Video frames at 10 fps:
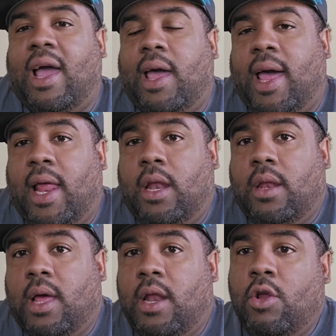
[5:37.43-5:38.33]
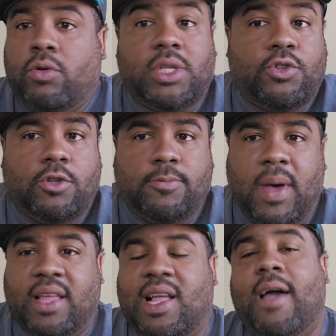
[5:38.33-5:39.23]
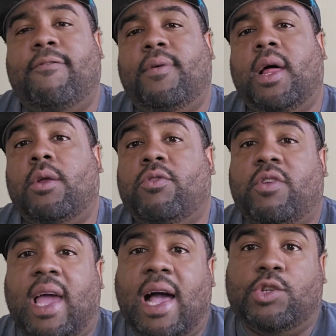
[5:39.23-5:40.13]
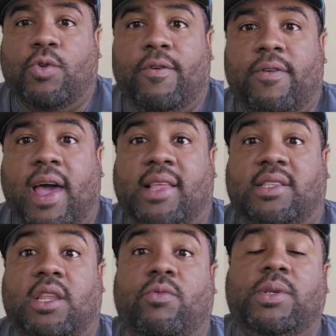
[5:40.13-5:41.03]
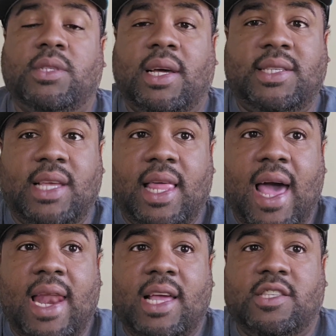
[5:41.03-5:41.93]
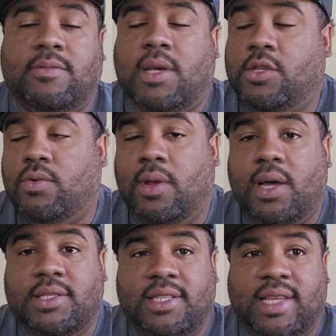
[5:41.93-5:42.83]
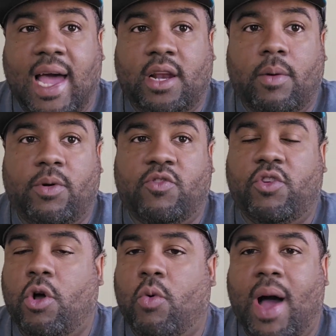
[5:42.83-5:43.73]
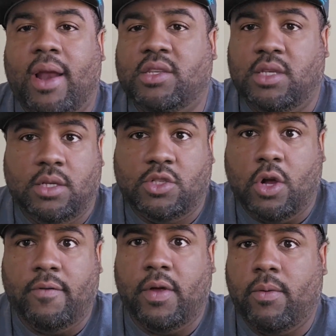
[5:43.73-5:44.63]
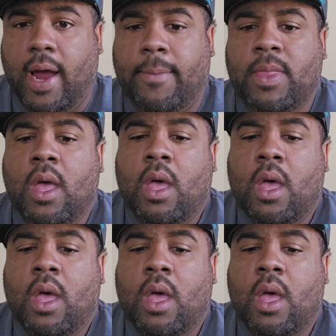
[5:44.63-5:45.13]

And and no disrespect, I feel like those are casual fans. And the reason I say that is because you look at the sack numbers and you go, why does he deserve it, right?